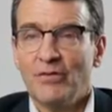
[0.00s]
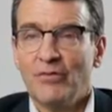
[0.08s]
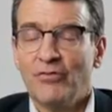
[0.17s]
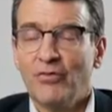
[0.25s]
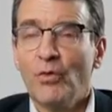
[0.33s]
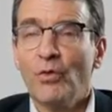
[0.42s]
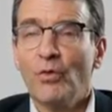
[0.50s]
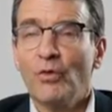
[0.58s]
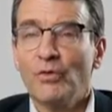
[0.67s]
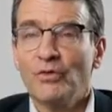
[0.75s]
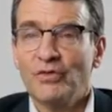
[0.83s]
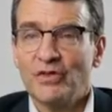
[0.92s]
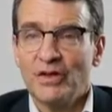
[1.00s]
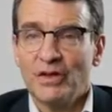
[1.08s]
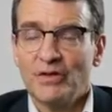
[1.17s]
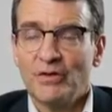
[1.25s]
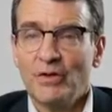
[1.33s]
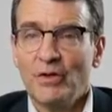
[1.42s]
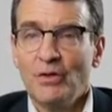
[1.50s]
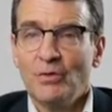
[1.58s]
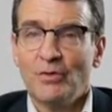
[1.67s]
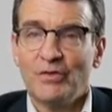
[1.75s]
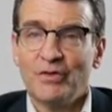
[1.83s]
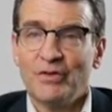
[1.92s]
full Senate
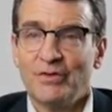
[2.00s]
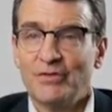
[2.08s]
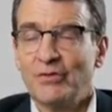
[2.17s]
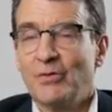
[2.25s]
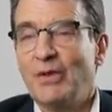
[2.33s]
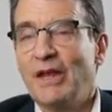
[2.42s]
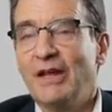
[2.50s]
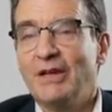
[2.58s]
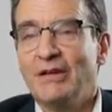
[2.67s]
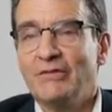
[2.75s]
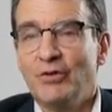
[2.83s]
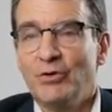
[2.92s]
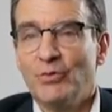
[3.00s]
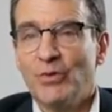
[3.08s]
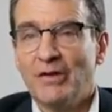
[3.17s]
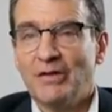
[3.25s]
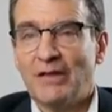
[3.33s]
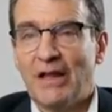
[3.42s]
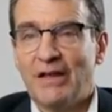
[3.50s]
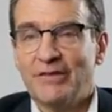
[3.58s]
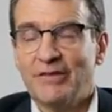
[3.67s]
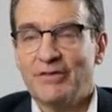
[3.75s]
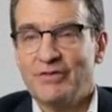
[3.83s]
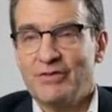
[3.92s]
was then to strip any of the enumerated
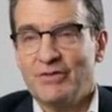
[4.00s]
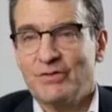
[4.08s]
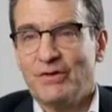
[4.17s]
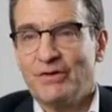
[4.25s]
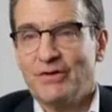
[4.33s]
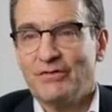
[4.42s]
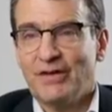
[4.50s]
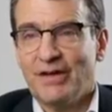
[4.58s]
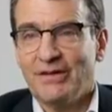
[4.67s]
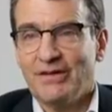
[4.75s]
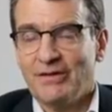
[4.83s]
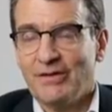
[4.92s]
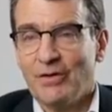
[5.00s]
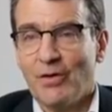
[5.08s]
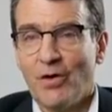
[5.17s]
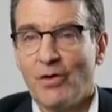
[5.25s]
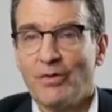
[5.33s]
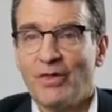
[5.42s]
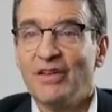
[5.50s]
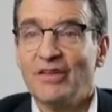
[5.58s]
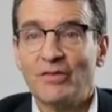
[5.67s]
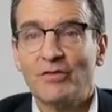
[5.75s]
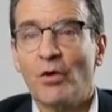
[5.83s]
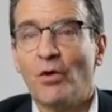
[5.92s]
classes and just to identify that there are
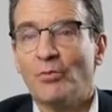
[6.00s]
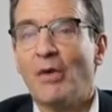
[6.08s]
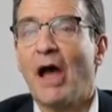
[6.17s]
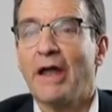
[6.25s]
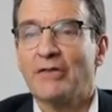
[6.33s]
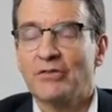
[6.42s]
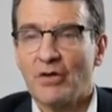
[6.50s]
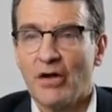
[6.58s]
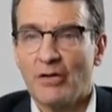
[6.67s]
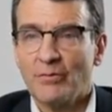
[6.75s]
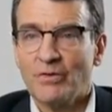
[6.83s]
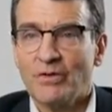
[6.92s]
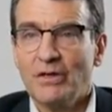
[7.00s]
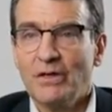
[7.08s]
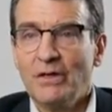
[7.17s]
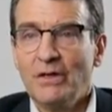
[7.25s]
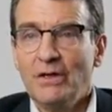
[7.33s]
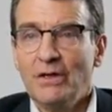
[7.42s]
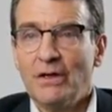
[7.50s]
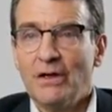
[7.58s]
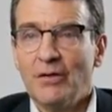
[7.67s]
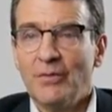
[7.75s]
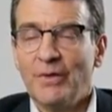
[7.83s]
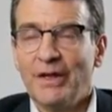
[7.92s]
things called bias crimes.
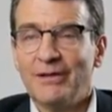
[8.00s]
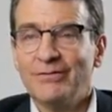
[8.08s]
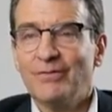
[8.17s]
That's